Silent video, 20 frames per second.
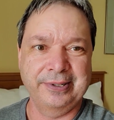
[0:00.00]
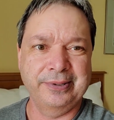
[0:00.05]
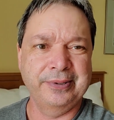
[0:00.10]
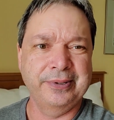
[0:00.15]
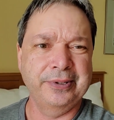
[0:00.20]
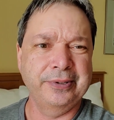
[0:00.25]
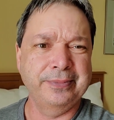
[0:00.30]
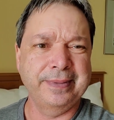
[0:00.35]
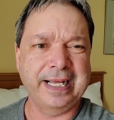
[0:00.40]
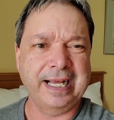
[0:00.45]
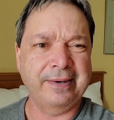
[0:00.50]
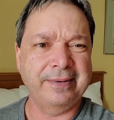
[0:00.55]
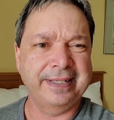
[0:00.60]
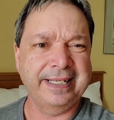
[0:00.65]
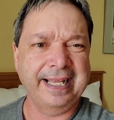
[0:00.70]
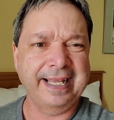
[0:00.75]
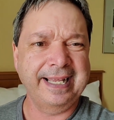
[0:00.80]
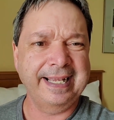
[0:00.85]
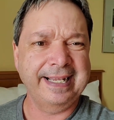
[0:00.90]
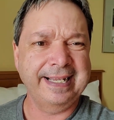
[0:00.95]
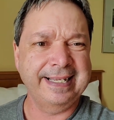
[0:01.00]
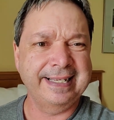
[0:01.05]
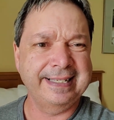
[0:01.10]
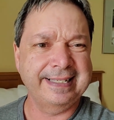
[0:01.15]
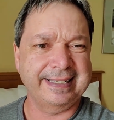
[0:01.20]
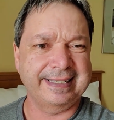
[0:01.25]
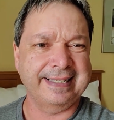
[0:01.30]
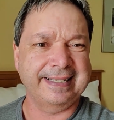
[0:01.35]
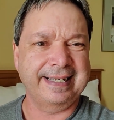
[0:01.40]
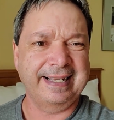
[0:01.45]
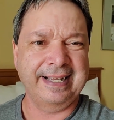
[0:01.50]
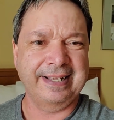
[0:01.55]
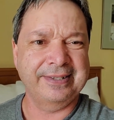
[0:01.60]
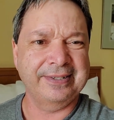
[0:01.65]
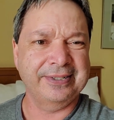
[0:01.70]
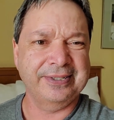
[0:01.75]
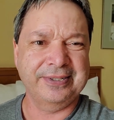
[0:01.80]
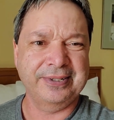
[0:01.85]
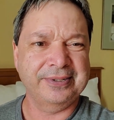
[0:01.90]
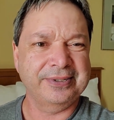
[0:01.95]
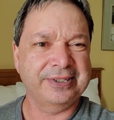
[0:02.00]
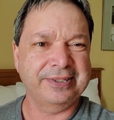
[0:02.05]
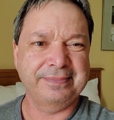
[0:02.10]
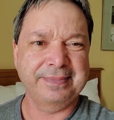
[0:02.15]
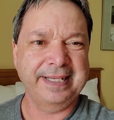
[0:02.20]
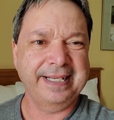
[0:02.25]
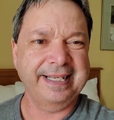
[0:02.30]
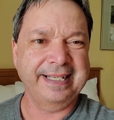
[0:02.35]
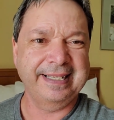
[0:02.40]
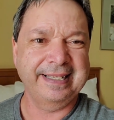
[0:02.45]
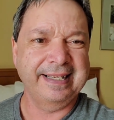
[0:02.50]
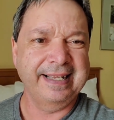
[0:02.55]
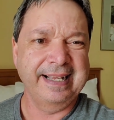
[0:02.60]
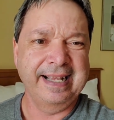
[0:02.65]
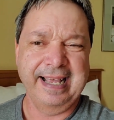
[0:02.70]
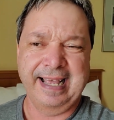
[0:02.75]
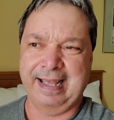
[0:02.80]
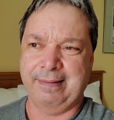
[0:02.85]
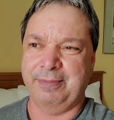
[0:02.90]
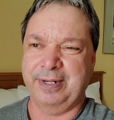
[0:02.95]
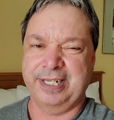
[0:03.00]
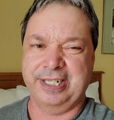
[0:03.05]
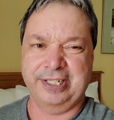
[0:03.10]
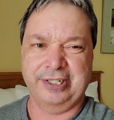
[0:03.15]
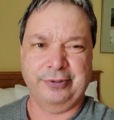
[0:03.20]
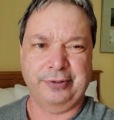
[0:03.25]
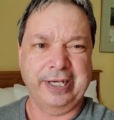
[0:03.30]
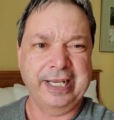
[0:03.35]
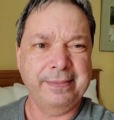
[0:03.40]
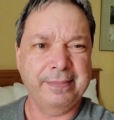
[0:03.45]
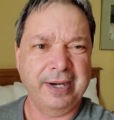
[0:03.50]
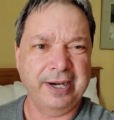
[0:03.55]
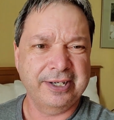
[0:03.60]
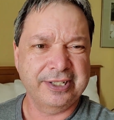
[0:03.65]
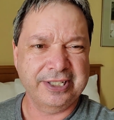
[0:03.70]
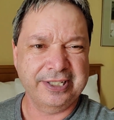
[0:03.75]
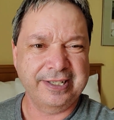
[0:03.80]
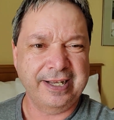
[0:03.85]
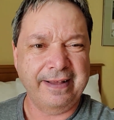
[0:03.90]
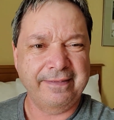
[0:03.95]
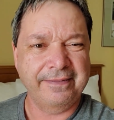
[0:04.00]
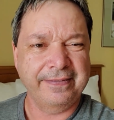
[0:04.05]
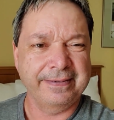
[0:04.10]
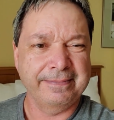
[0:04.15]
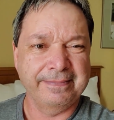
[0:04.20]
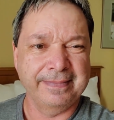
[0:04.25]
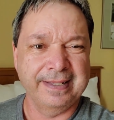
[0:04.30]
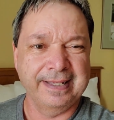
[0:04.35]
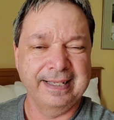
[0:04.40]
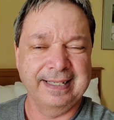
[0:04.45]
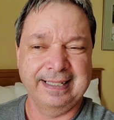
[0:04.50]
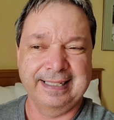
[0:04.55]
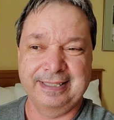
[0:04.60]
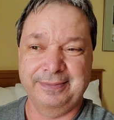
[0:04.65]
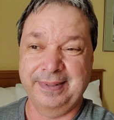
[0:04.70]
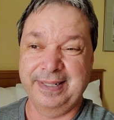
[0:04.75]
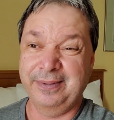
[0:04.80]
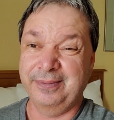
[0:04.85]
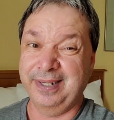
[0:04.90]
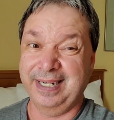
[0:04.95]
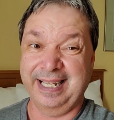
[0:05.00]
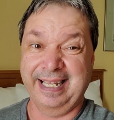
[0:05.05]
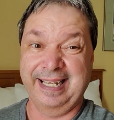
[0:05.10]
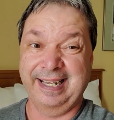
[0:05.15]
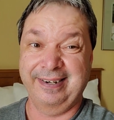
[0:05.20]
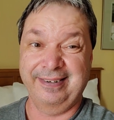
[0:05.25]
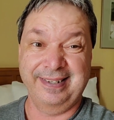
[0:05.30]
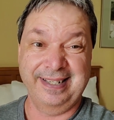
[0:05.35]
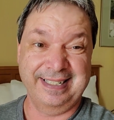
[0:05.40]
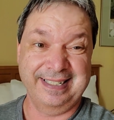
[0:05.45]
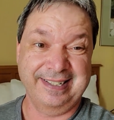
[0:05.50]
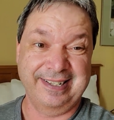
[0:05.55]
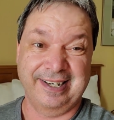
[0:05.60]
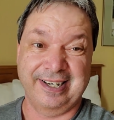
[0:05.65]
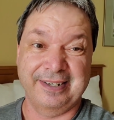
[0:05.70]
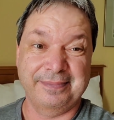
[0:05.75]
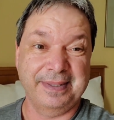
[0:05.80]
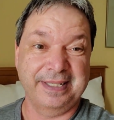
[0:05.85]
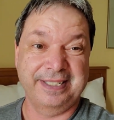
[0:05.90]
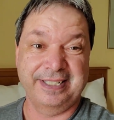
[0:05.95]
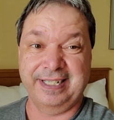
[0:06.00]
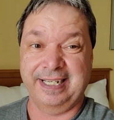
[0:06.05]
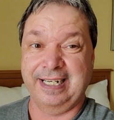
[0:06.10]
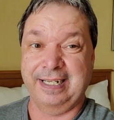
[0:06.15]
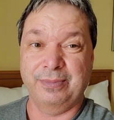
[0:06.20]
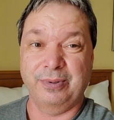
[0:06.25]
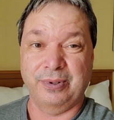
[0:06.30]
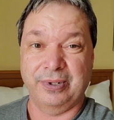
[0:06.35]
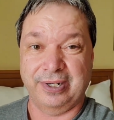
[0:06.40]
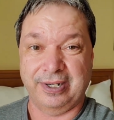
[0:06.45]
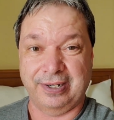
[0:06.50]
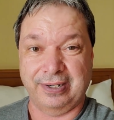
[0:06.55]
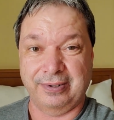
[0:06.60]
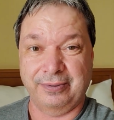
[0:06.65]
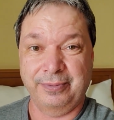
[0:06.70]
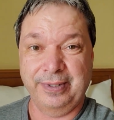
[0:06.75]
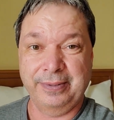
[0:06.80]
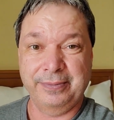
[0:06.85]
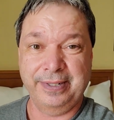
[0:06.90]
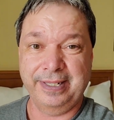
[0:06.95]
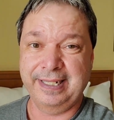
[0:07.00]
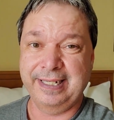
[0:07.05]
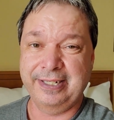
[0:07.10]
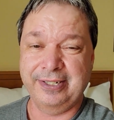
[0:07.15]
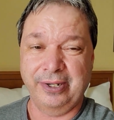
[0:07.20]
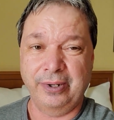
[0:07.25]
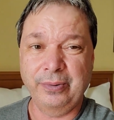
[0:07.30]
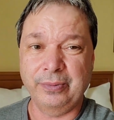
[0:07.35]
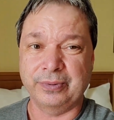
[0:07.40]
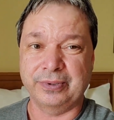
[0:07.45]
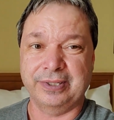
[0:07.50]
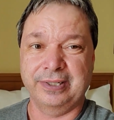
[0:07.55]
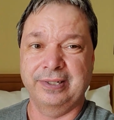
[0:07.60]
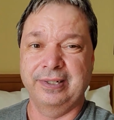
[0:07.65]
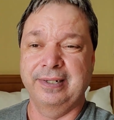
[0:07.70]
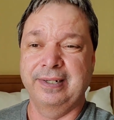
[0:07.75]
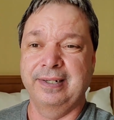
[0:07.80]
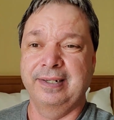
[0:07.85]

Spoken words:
YouTube nowadays and other social media and we stream our stuff? Because we don't want to hear this garbage anymore. We really don't.